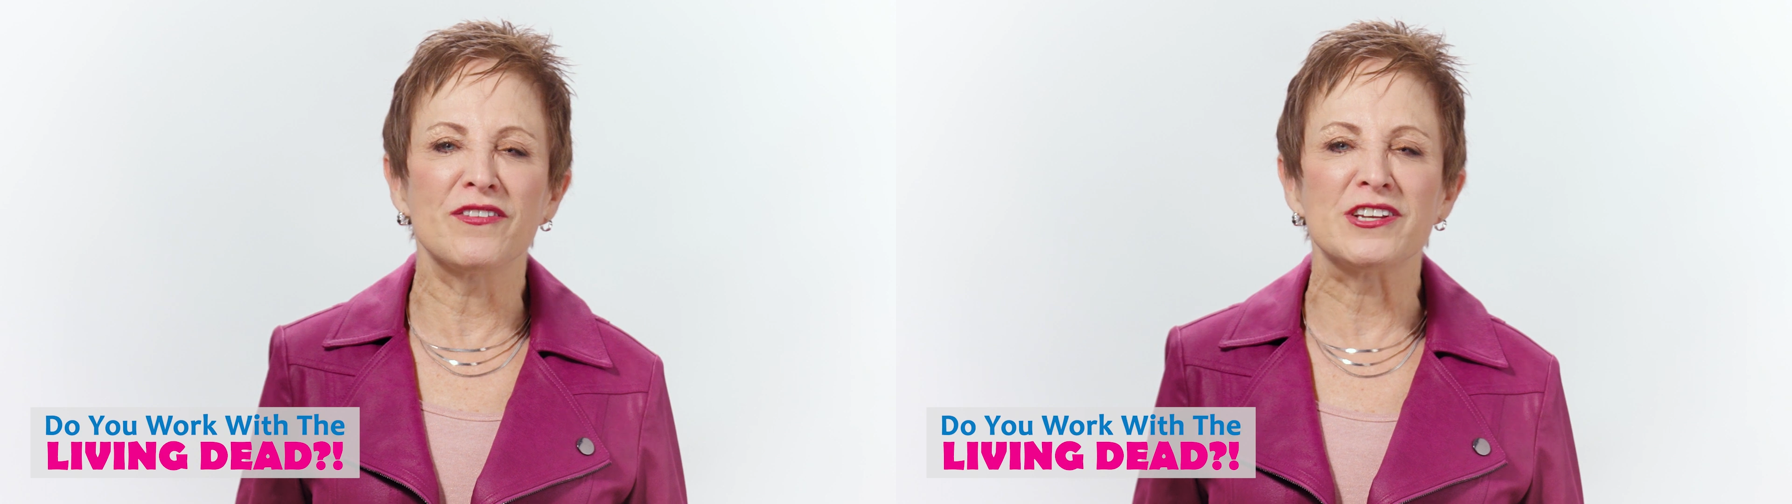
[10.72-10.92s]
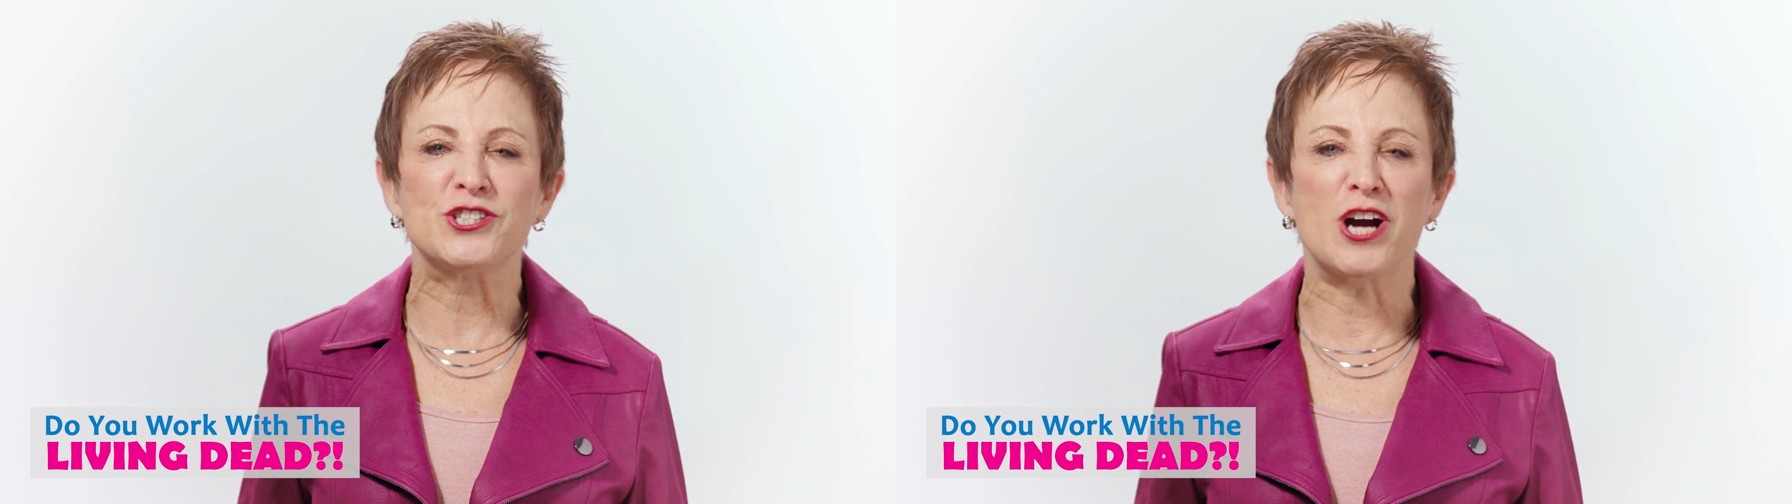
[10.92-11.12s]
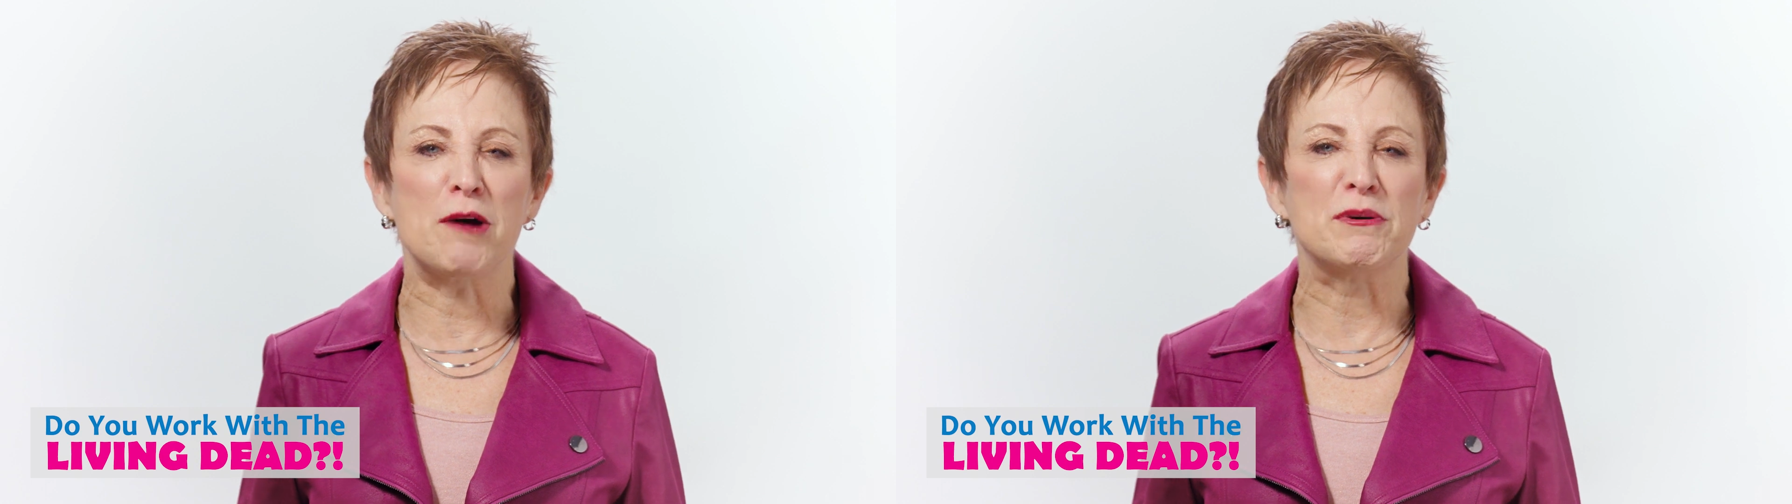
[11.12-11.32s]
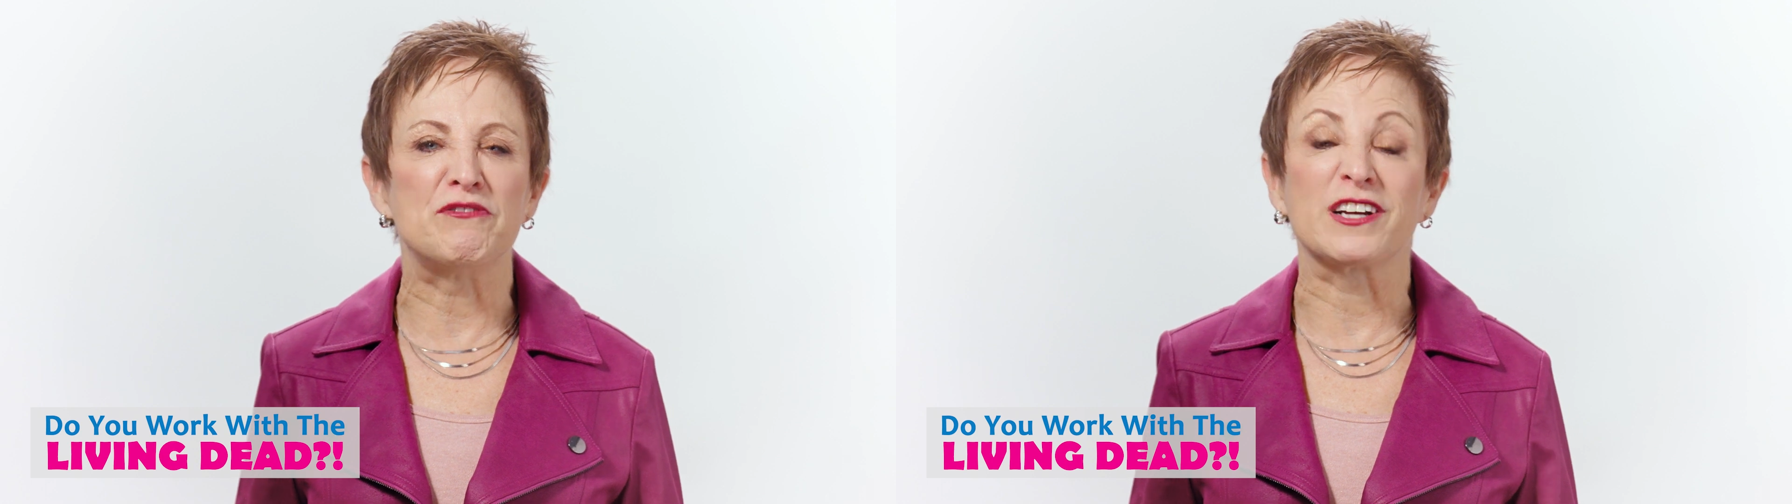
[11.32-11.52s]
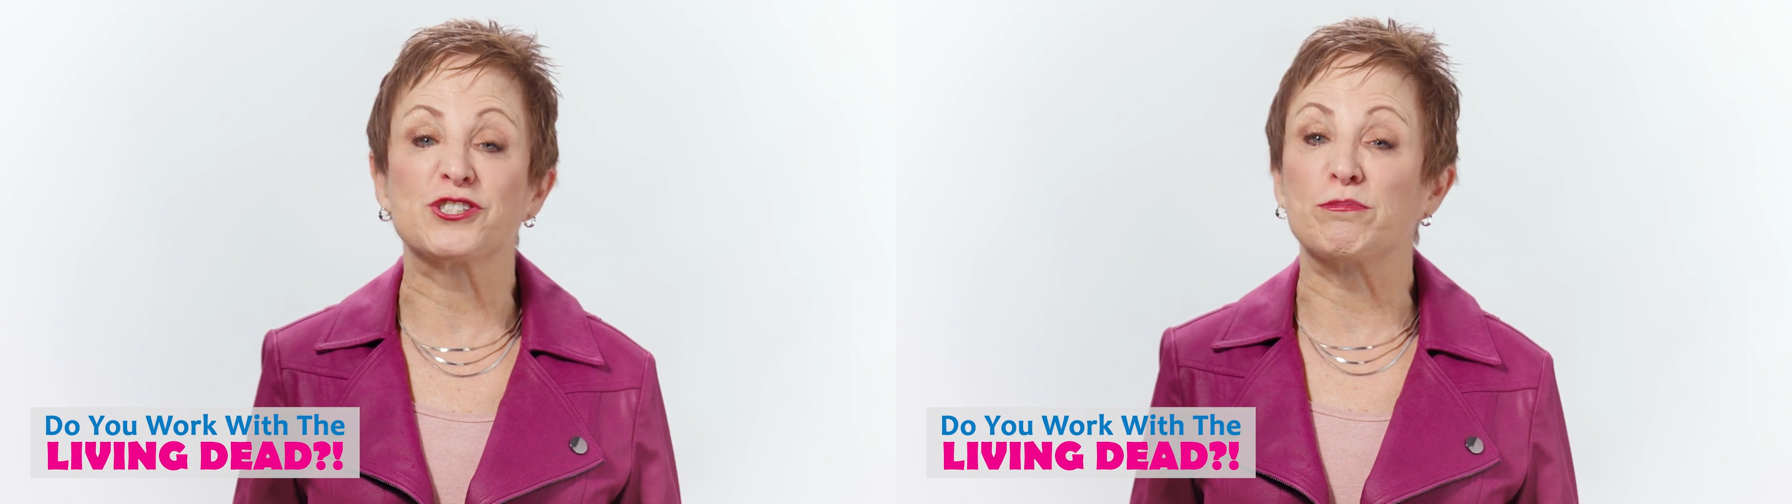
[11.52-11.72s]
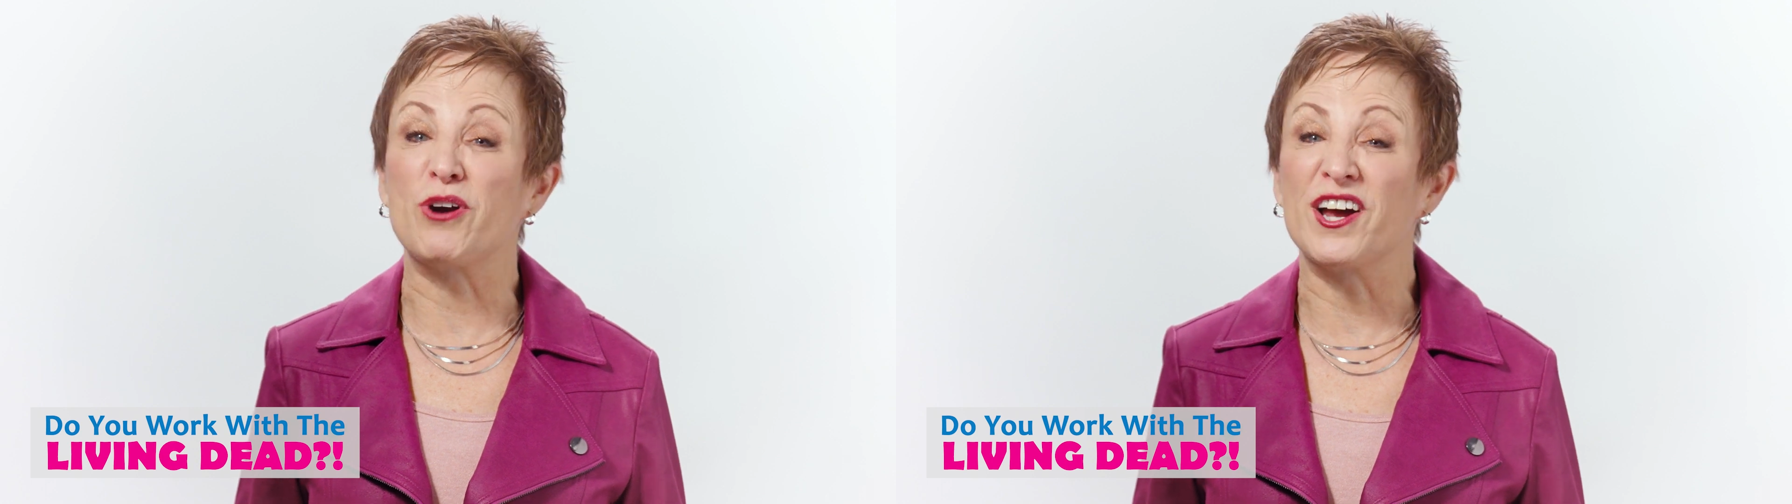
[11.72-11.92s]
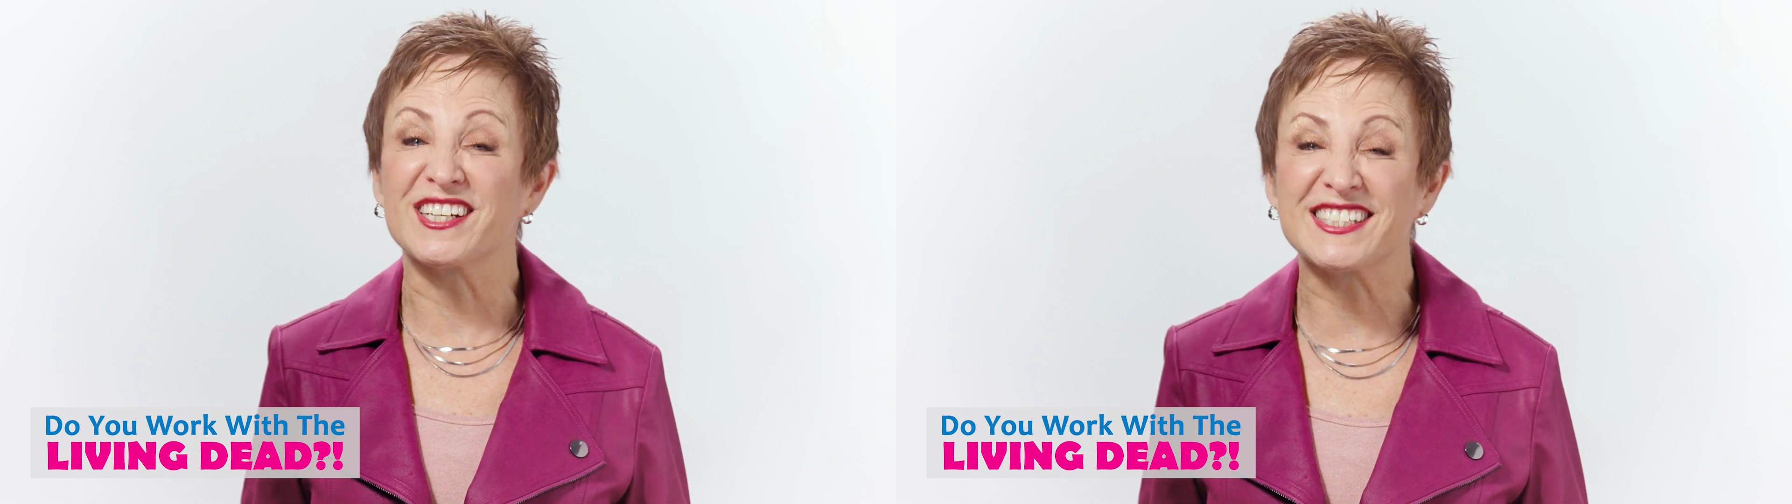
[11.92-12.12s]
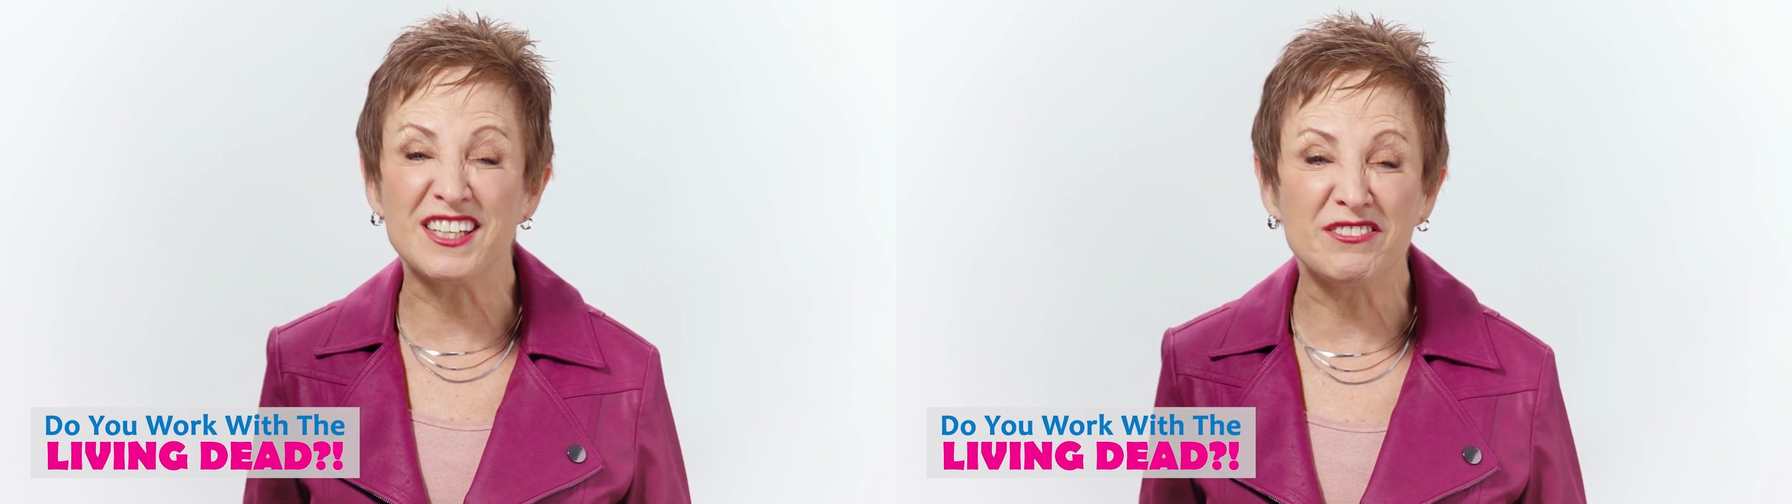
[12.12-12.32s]
on the job affects your
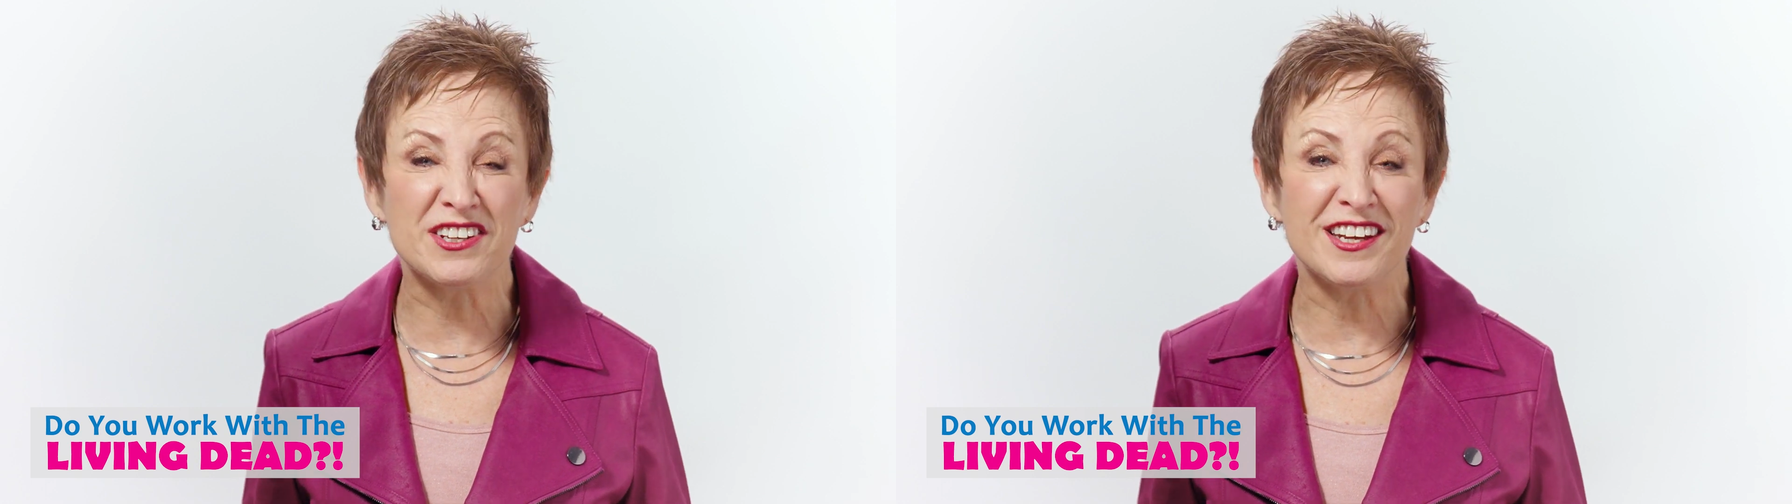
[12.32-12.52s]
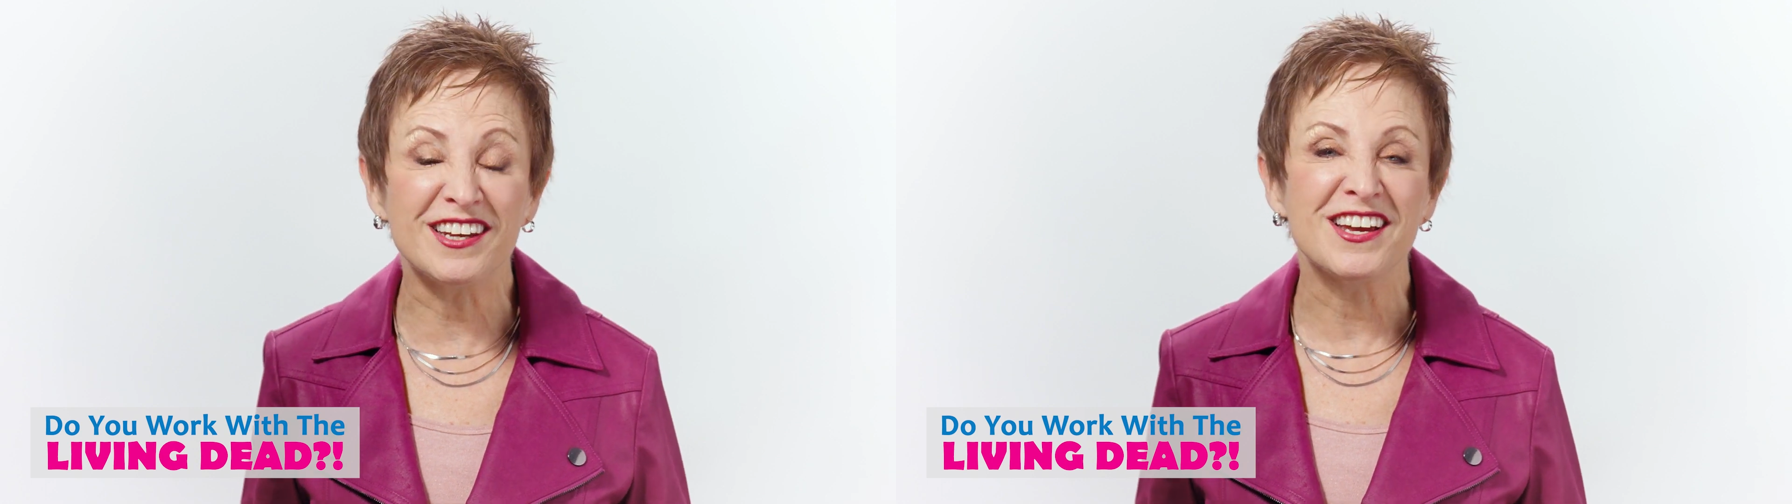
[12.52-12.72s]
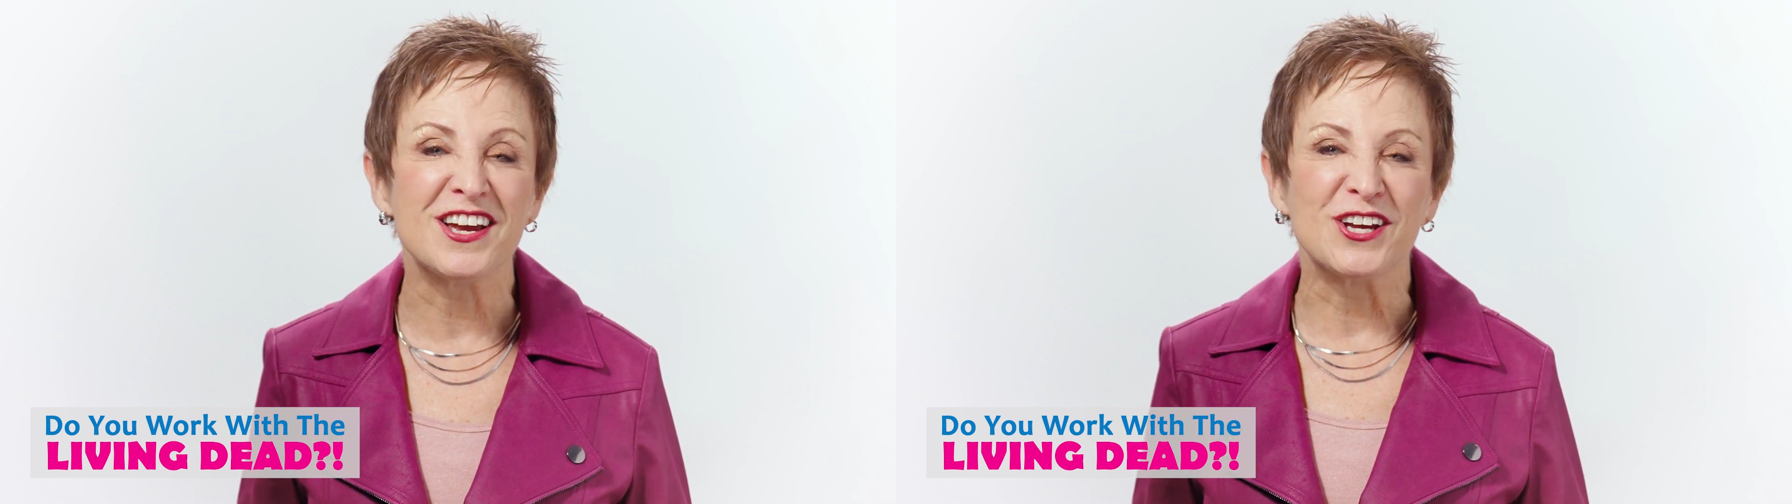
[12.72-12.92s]
productivity,